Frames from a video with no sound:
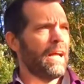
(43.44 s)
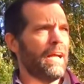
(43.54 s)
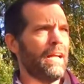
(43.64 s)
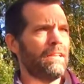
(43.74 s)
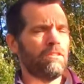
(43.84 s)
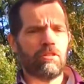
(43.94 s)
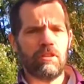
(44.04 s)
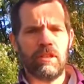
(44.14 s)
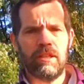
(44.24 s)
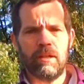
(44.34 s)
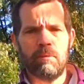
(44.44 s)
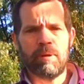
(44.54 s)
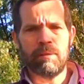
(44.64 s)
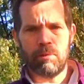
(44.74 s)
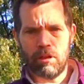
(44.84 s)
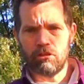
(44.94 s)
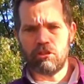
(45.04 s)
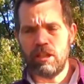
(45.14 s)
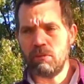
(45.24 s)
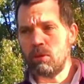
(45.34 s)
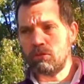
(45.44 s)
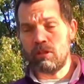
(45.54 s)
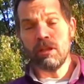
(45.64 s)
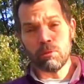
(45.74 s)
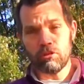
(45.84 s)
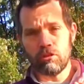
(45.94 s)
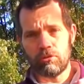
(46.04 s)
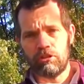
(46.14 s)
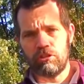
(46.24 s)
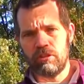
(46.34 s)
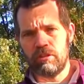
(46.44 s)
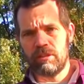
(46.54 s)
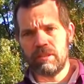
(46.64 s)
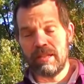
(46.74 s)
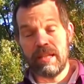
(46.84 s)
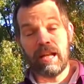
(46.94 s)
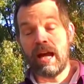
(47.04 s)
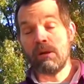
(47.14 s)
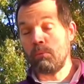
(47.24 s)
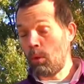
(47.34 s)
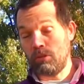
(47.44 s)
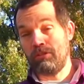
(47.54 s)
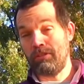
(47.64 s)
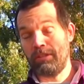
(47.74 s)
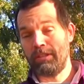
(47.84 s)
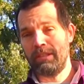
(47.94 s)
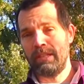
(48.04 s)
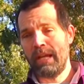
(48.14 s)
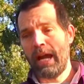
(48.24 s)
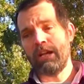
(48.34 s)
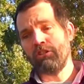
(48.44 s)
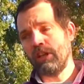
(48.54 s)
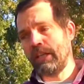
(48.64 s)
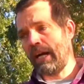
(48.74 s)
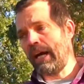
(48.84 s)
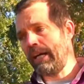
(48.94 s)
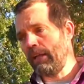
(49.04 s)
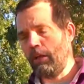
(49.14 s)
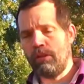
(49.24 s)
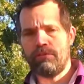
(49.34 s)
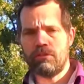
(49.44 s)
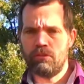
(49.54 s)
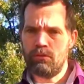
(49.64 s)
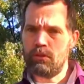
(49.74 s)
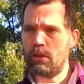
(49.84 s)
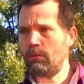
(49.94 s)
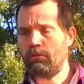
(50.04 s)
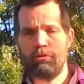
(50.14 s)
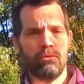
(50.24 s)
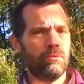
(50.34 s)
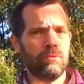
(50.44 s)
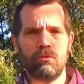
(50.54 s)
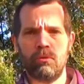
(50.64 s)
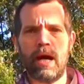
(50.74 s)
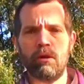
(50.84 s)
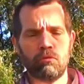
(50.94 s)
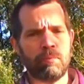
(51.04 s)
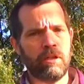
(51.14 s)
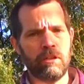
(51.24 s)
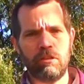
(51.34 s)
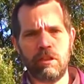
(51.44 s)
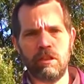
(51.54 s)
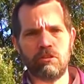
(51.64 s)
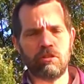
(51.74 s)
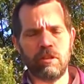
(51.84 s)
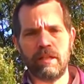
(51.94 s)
And my boss, he was a Christian, and I wasn't. Actually, I loved to go to house parties,